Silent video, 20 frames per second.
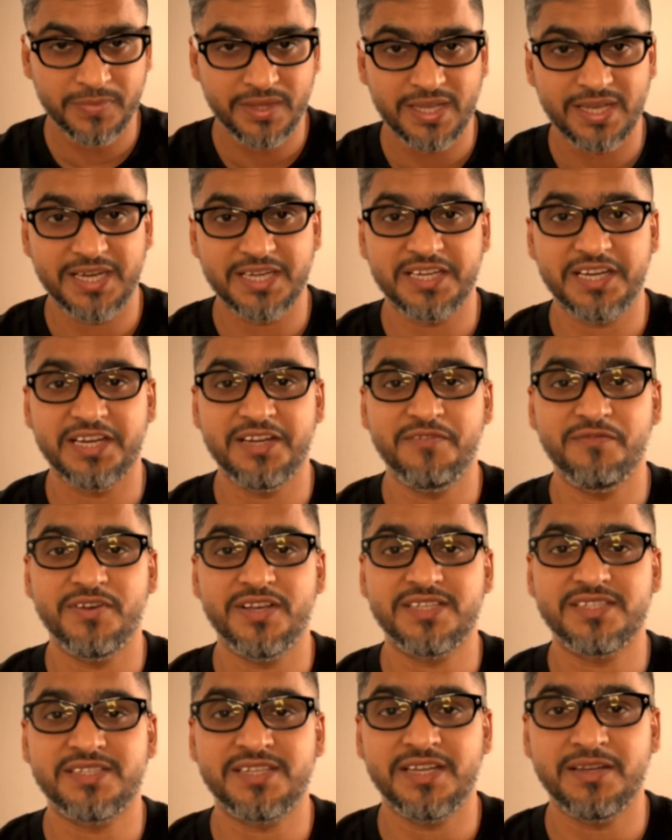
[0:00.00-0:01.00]
It
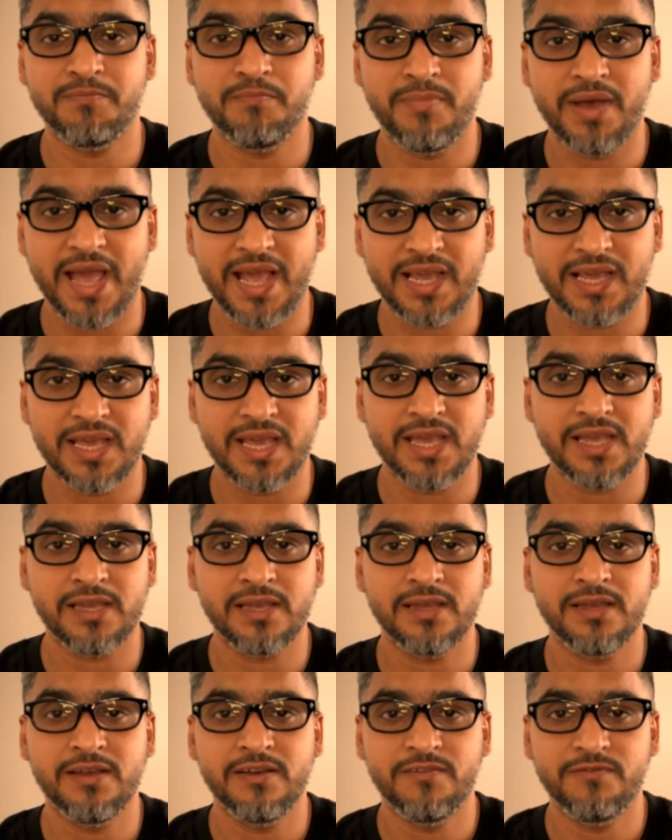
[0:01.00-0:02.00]
invests in banking,
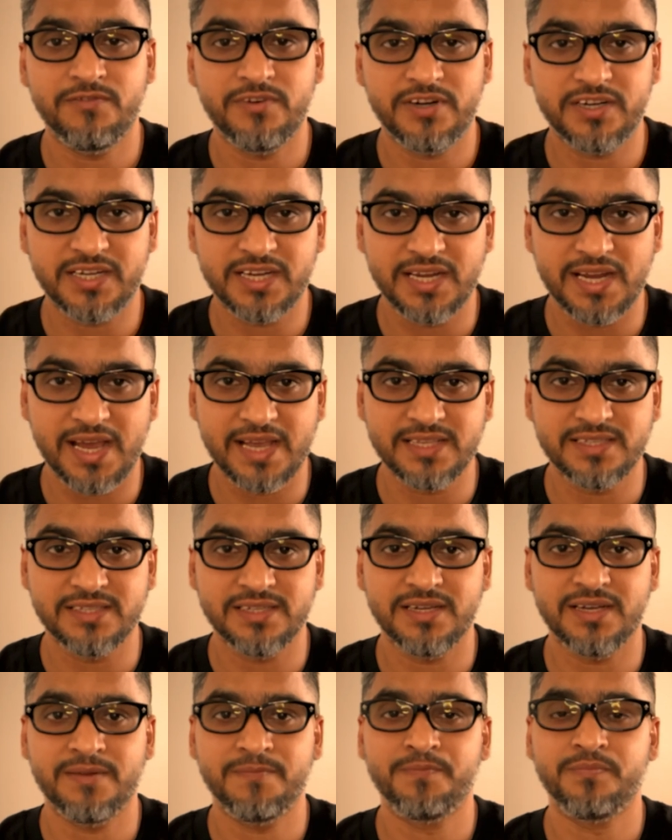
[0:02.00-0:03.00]

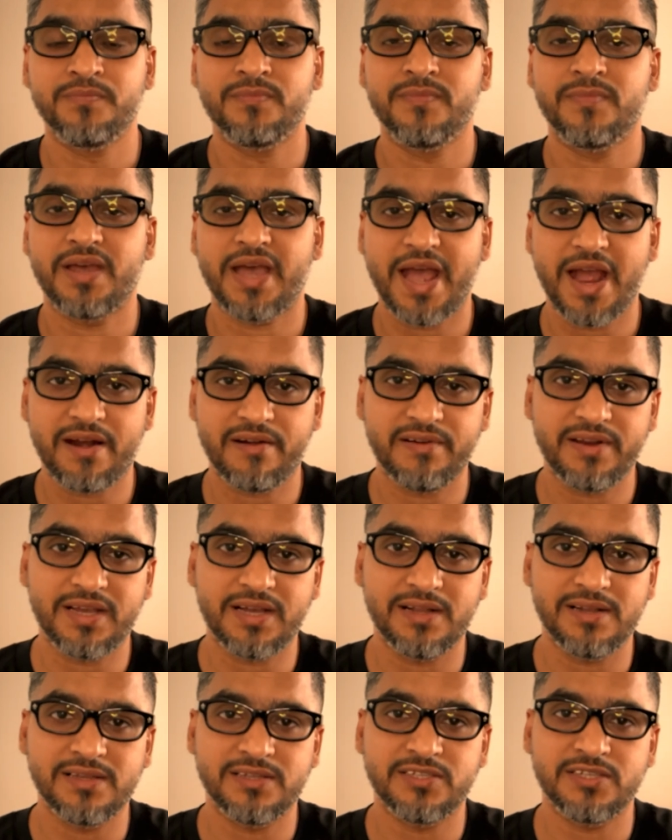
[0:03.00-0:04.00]
fertilizer,
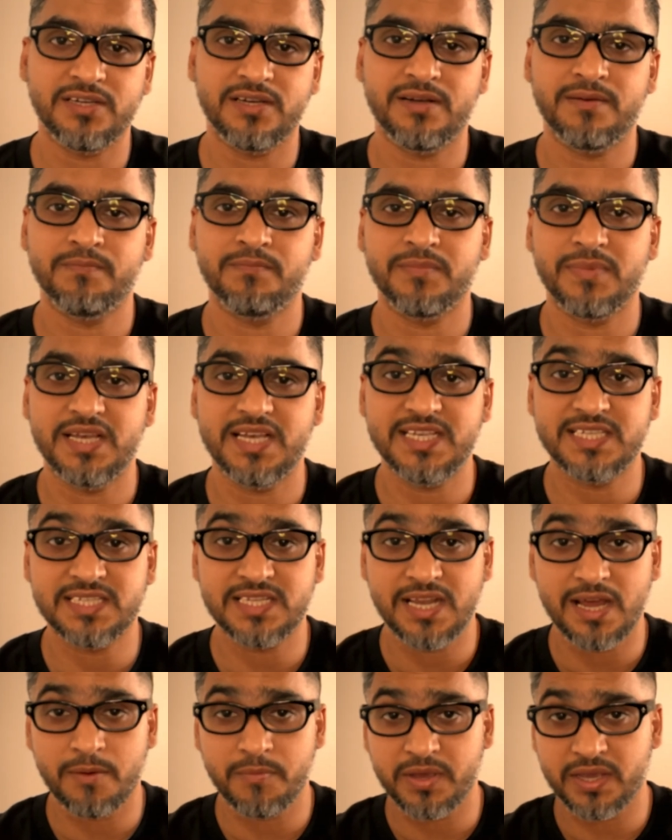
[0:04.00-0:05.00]
agriculture,
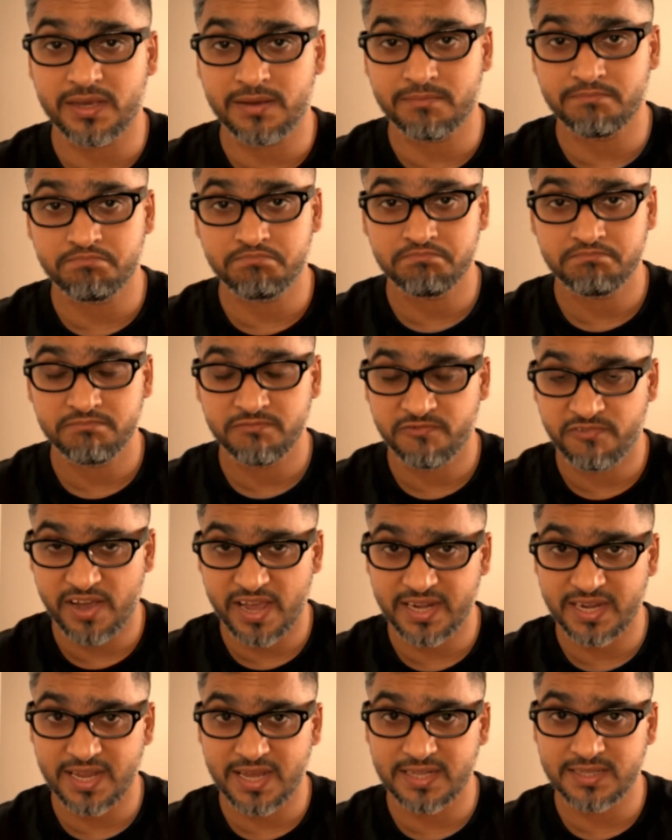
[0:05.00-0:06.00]
Islamic
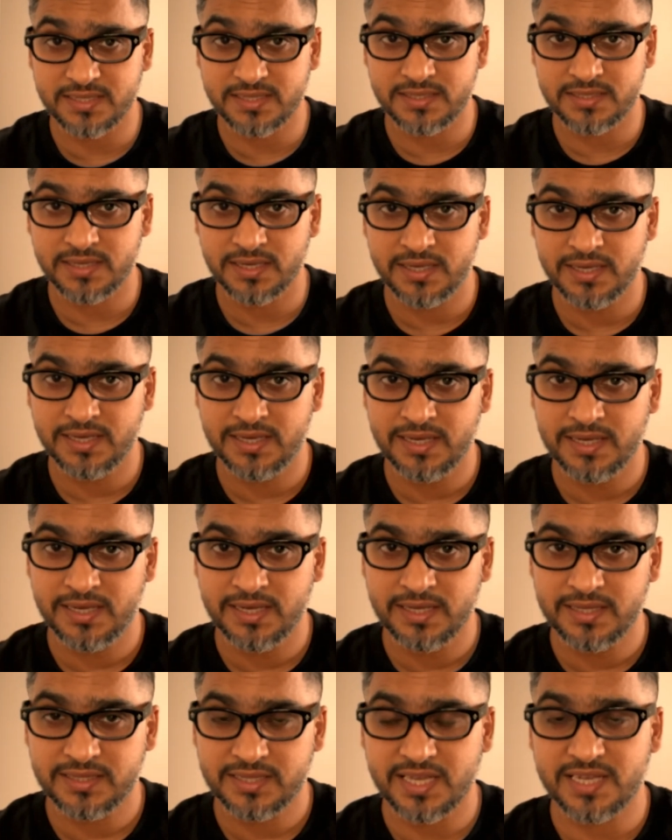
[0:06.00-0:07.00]
finance,
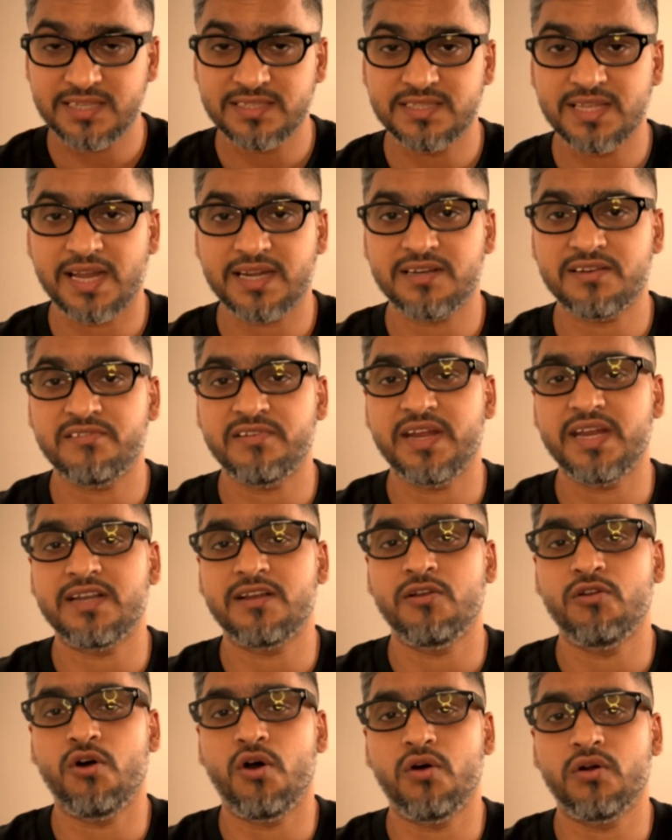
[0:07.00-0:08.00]
things that create
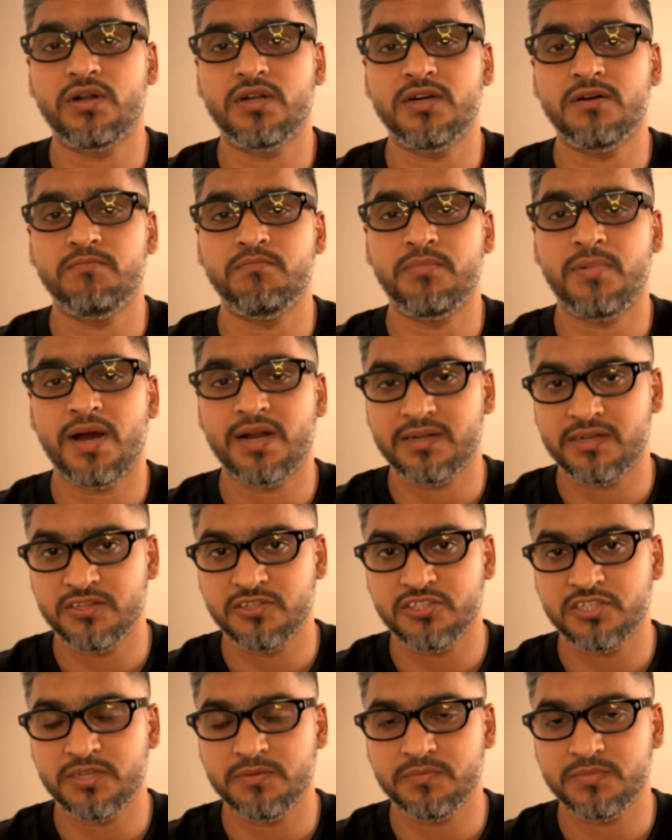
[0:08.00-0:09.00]
long-term
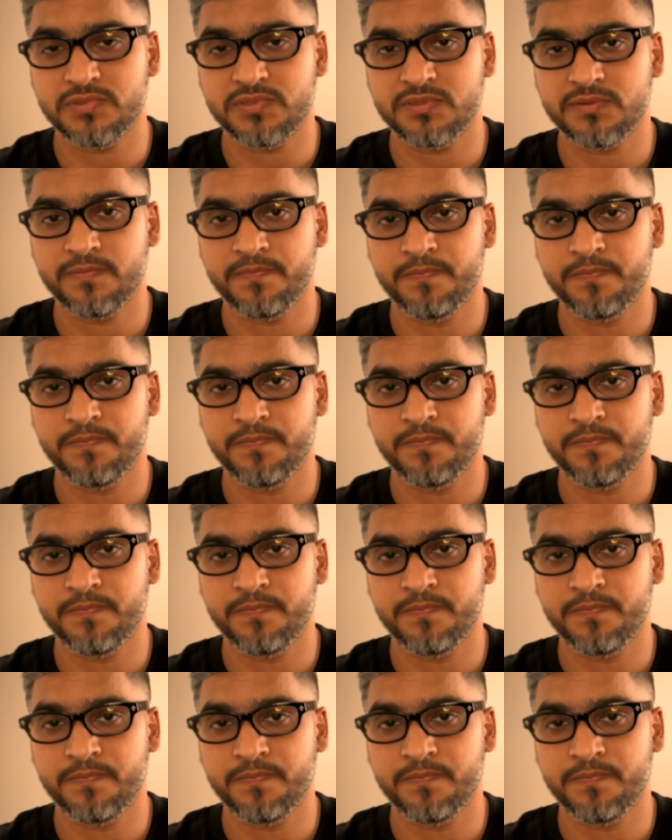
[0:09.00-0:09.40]
partnerships.